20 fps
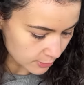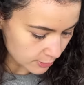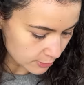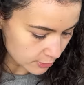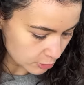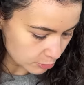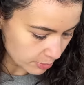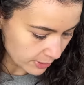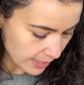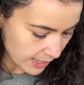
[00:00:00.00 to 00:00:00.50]
just going
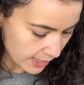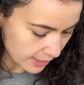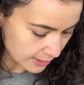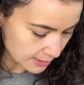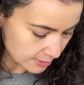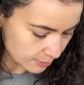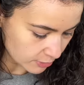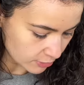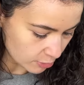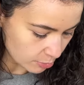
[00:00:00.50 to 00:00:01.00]
to pack
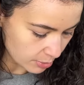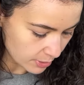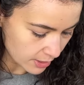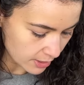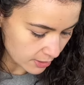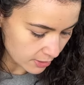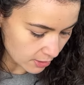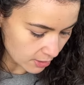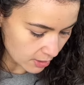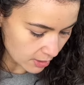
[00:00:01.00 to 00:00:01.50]
some of the
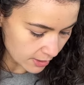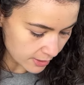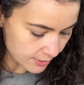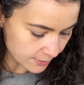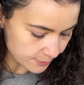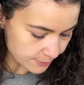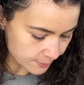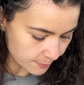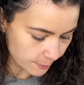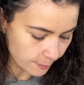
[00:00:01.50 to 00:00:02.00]
pink
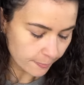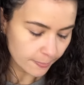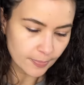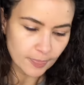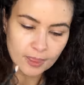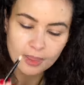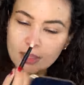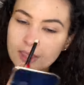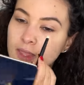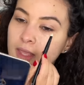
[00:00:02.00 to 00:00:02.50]
on
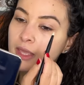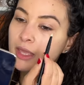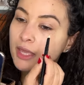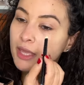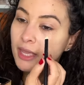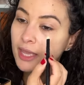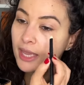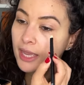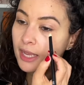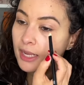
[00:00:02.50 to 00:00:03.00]

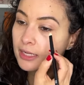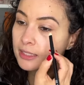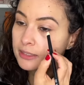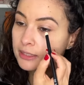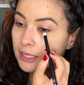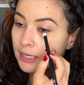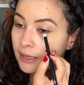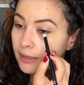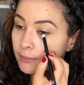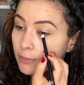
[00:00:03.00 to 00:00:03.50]

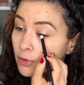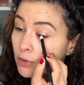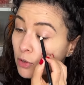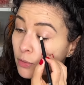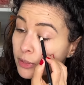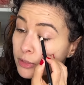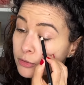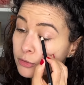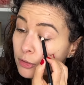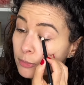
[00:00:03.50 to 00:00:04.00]
and I'm
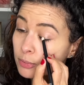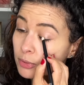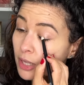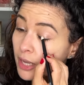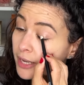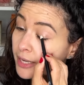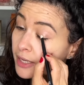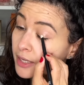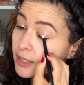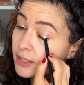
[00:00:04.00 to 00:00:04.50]
going to
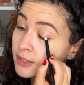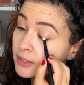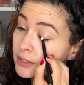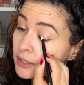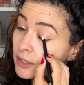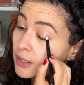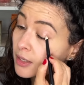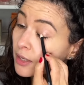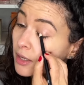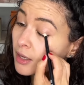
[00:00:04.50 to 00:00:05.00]
apply it.
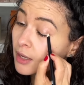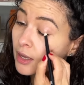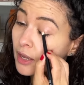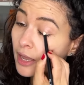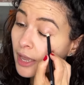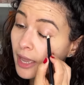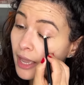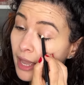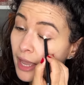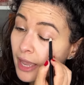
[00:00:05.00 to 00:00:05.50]

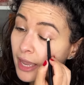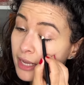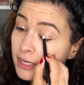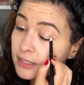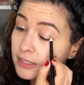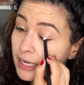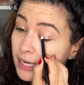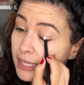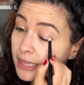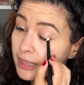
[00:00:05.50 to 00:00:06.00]

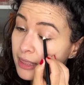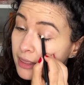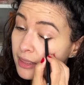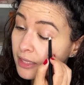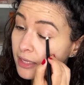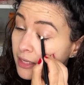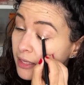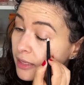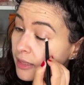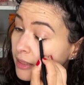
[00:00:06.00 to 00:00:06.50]
And I
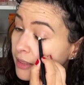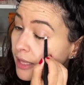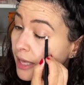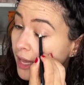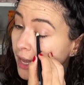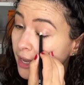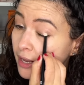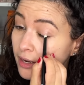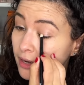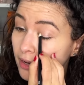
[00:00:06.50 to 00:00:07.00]
think
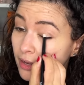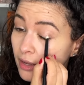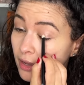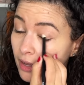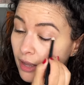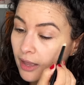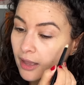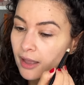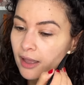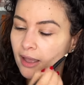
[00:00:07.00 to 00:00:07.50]
that,
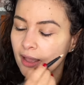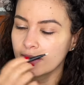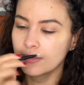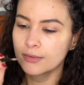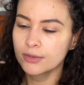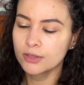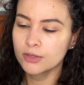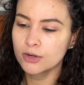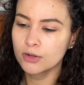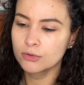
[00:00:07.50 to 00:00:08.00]

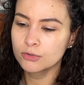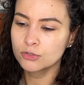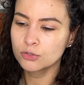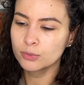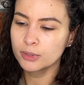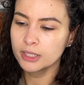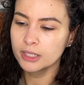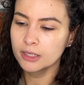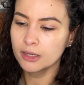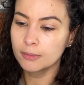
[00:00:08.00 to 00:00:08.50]
you know,
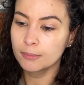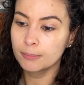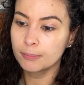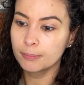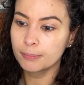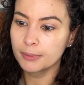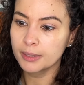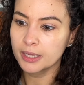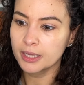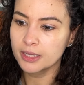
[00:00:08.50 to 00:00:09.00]
doing a
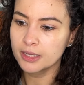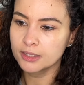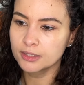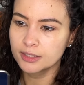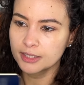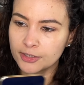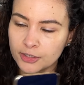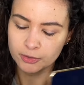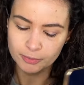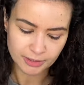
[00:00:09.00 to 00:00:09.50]
big
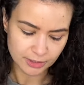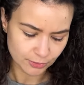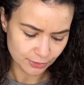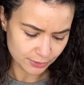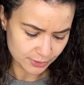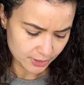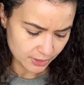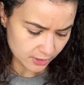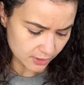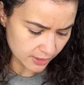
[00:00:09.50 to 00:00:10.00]
dinner, because we
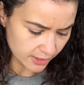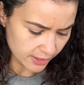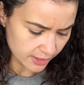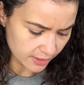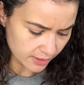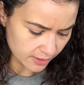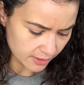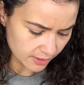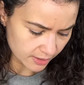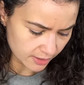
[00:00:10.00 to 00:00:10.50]
were still
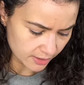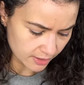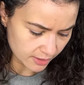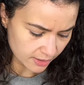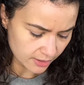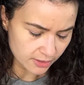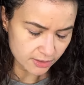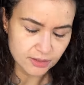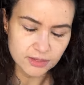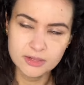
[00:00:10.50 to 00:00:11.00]
like,
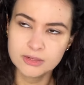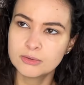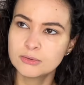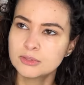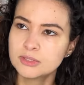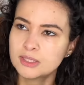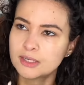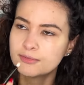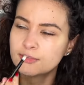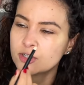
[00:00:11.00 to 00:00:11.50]
I don't know,
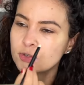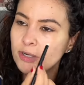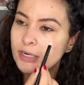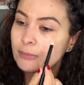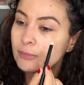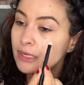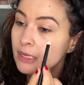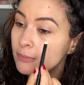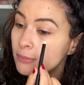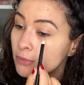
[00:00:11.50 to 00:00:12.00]
7 or
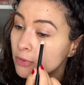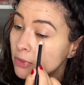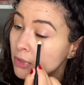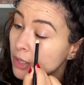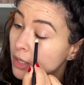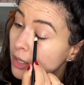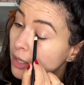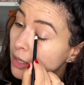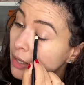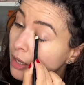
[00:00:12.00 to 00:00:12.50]
8
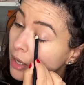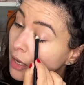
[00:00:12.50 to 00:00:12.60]
people,